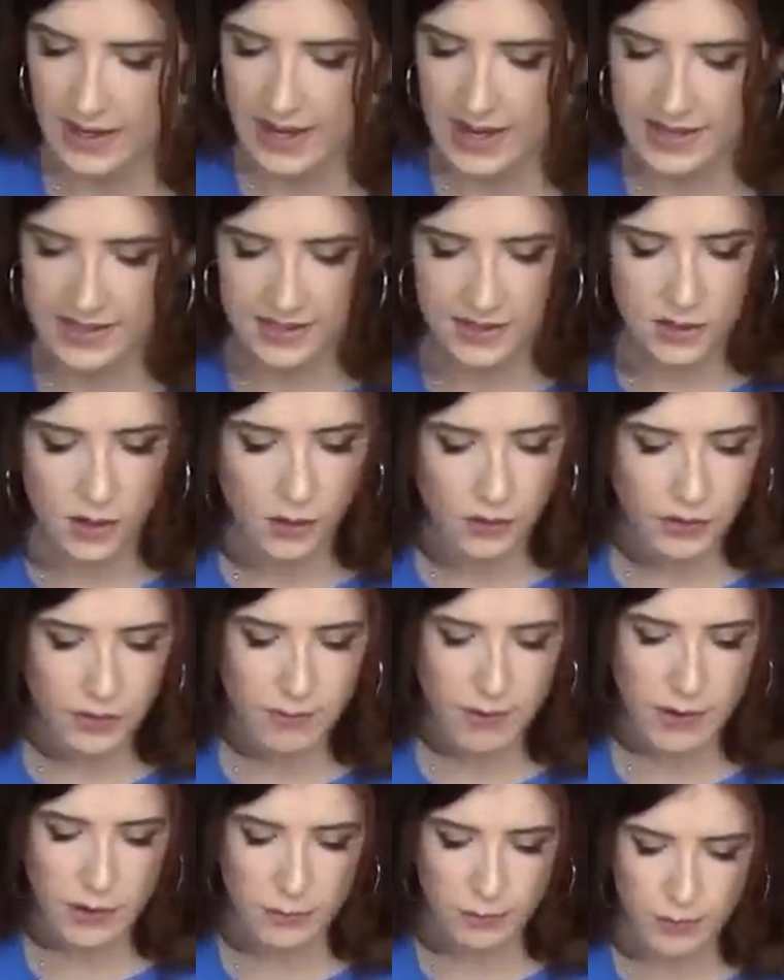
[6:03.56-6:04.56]
It's not the
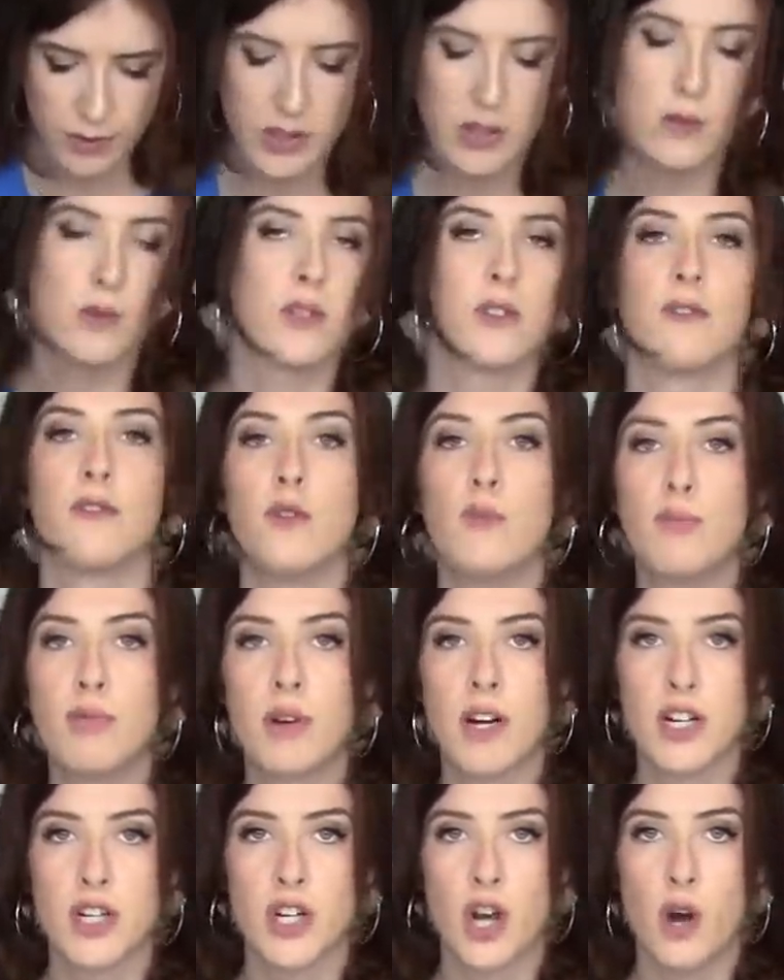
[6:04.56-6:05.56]
most beautiful
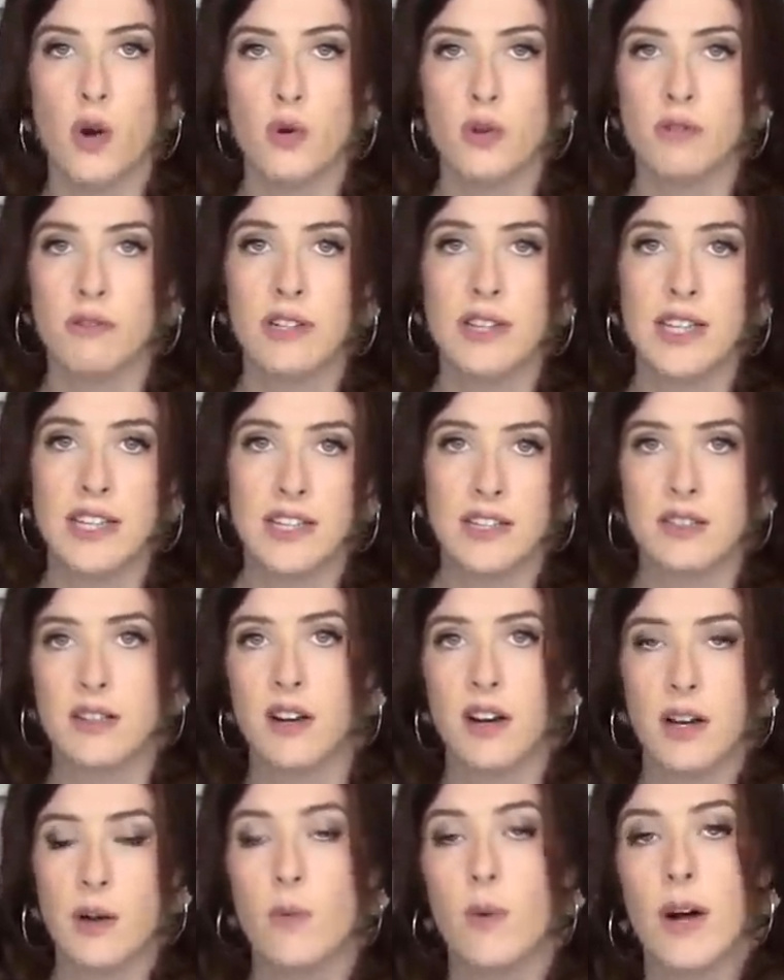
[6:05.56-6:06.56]
brush holder in the
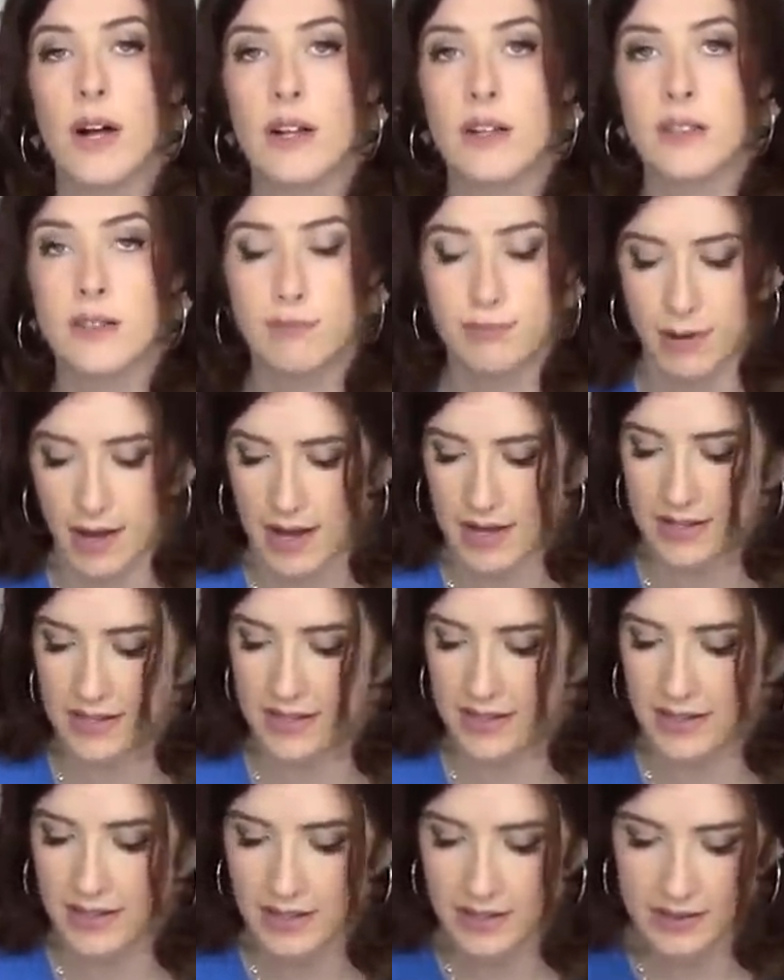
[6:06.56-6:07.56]
entire world,
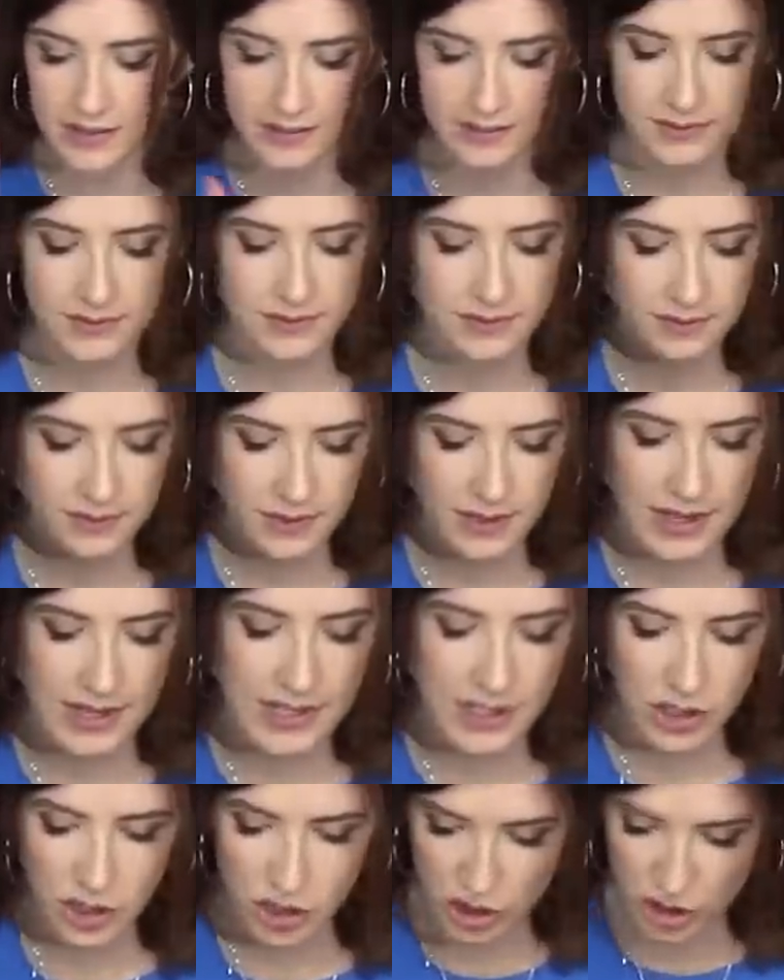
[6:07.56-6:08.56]
but
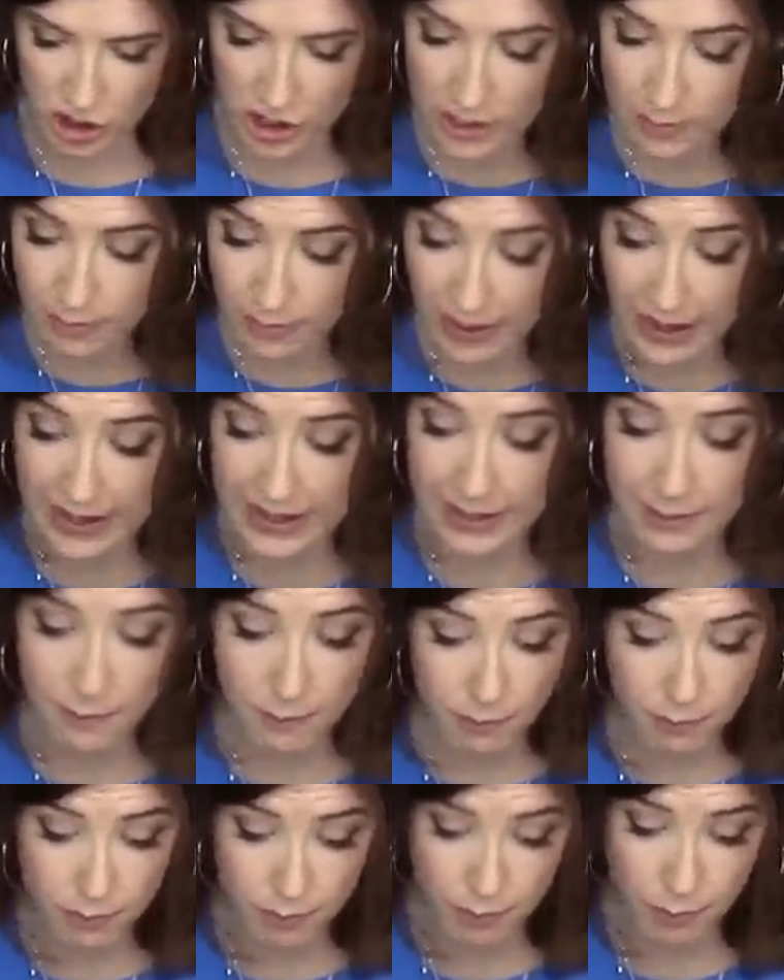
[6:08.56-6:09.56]
it's cheap and it
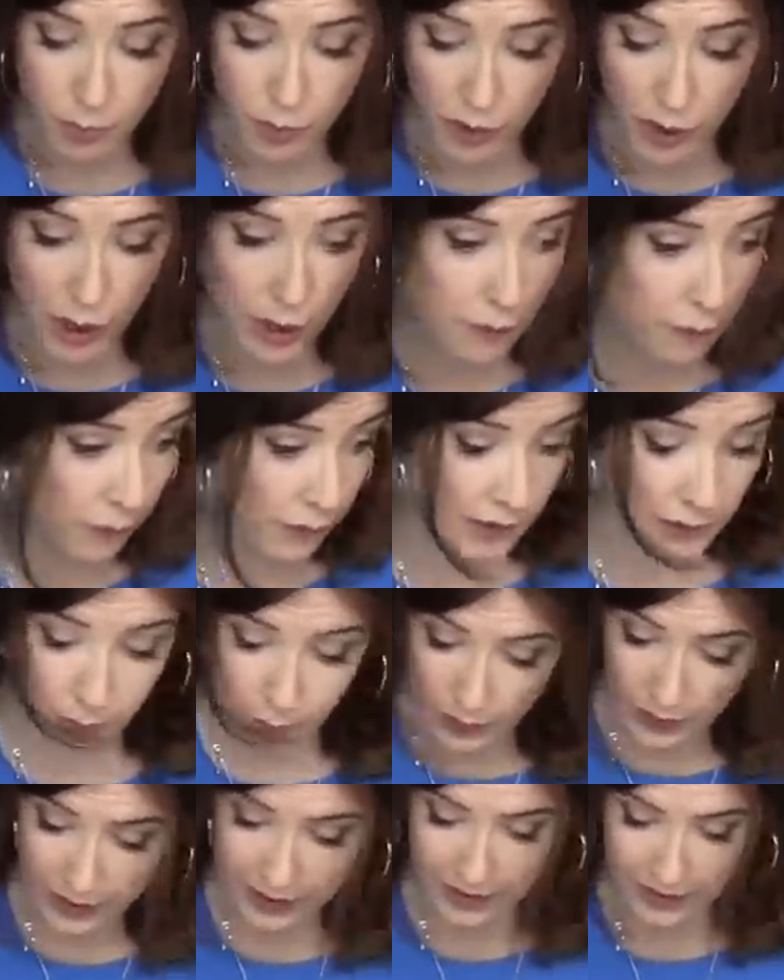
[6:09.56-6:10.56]
will hopefully
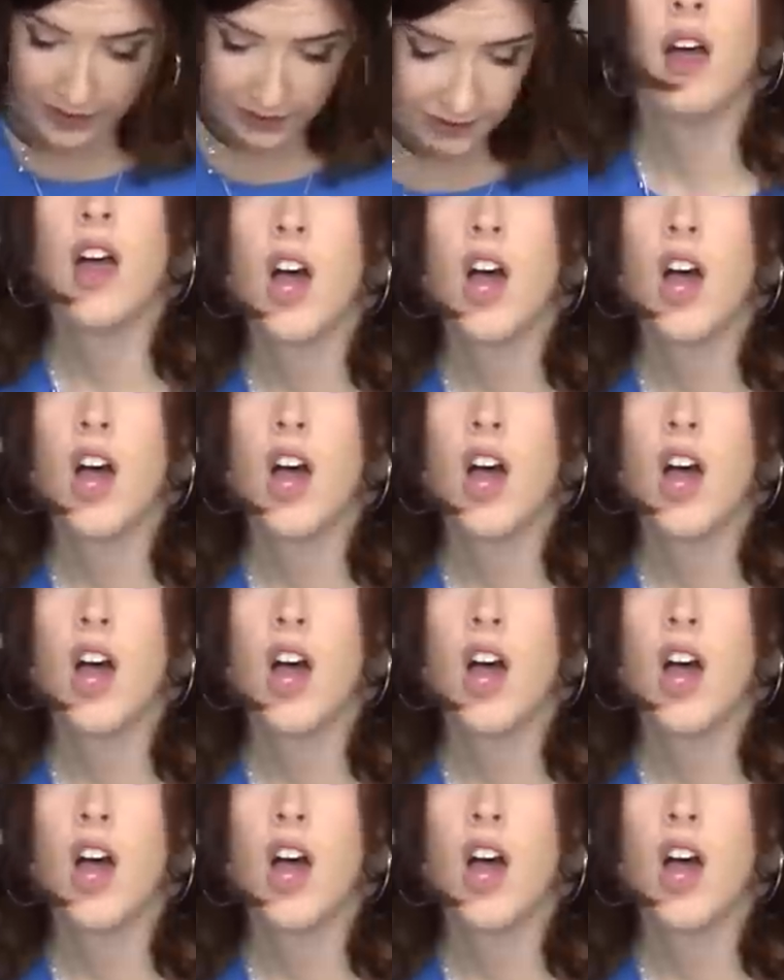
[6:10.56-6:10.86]
work.